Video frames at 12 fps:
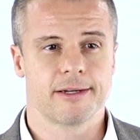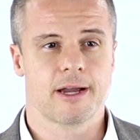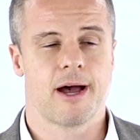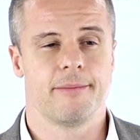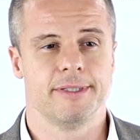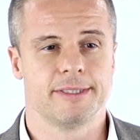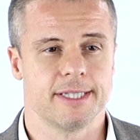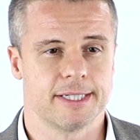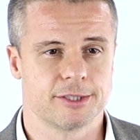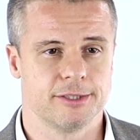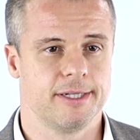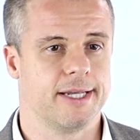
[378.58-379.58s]
the comment
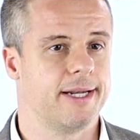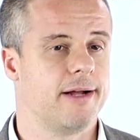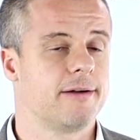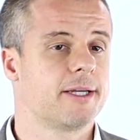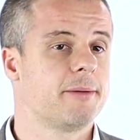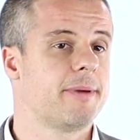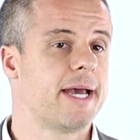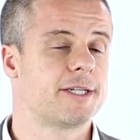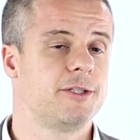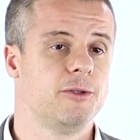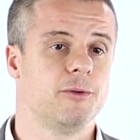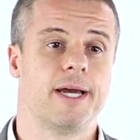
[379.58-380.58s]
section, and I'll get back
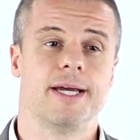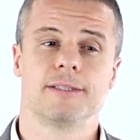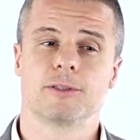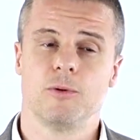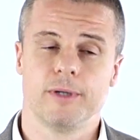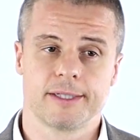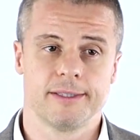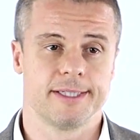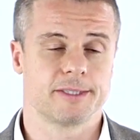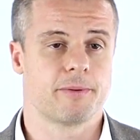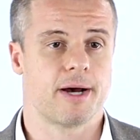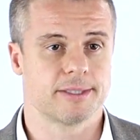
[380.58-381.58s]
to you as quickly
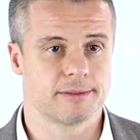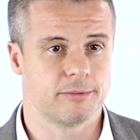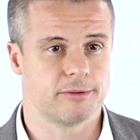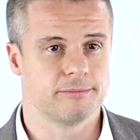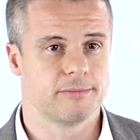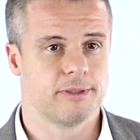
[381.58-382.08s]
as possible.